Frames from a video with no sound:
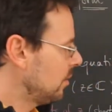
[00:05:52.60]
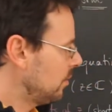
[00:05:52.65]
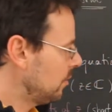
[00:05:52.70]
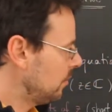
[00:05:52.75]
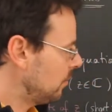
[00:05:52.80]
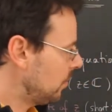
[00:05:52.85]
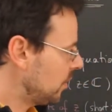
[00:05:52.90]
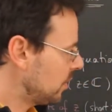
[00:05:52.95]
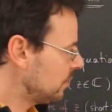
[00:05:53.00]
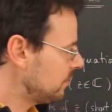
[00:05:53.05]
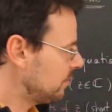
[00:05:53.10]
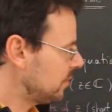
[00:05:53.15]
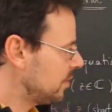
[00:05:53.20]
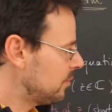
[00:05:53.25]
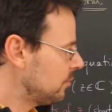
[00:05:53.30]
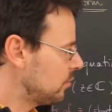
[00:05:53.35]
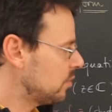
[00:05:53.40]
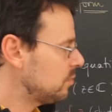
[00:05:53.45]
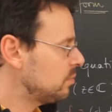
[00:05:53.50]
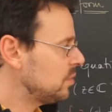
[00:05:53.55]
one of them
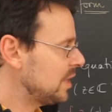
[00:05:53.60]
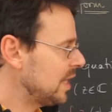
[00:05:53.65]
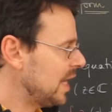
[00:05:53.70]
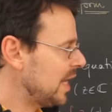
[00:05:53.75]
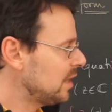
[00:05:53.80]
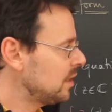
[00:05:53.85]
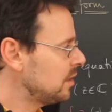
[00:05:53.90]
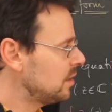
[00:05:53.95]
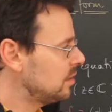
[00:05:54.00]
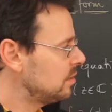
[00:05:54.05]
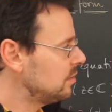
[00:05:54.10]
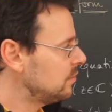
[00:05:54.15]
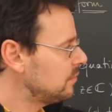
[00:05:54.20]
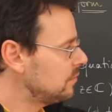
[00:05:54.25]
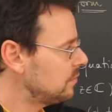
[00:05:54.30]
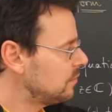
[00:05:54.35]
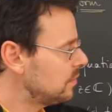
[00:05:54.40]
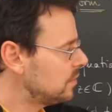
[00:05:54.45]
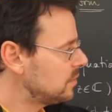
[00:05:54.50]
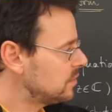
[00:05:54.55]
would be
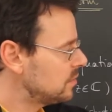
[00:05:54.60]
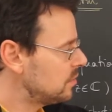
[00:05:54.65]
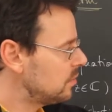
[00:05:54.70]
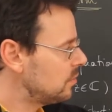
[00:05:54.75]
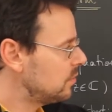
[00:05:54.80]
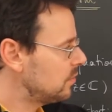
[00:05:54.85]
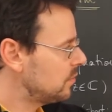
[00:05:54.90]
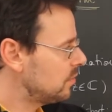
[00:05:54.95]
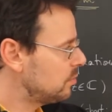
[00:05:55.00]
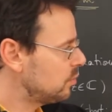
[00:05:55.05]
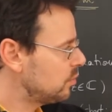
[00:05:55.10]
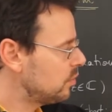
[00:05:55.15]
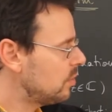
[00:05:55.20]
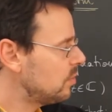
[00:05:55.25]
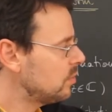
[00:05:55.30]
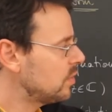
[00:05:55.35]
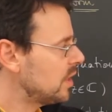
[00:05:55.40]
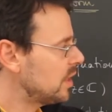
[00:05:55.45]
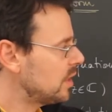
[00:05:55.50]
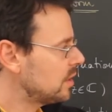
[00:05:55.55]
negative, so the
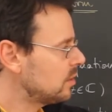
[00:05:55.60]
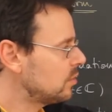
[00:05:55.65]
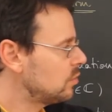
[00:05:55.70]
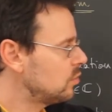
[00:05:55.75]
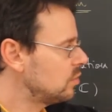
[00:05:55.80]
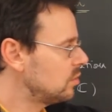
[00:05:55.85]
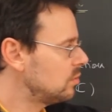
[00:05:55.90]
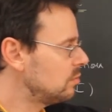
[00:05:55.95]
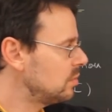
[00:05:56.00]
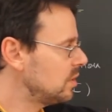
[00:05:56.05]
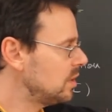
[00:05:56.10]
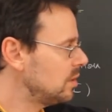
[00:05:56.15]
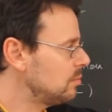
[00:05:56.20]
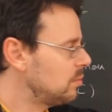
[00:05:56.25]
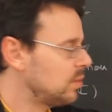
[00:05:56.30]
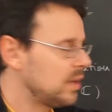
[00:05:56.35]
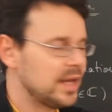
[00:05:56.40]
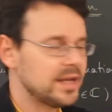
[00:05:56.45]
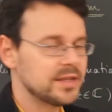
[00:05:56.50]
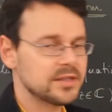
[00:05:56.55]
product couldn't be
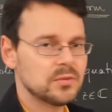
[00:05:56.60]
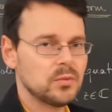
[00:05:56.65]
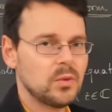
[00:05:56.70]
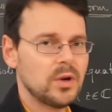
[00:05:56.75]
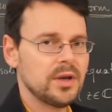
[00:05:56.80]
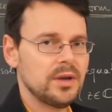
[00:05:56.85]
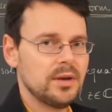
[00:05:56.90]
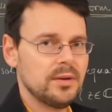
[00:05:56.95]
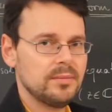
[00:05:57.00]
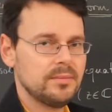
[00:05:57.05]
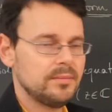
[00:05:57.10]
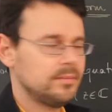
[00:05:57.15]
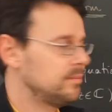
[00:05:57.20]
plus 1.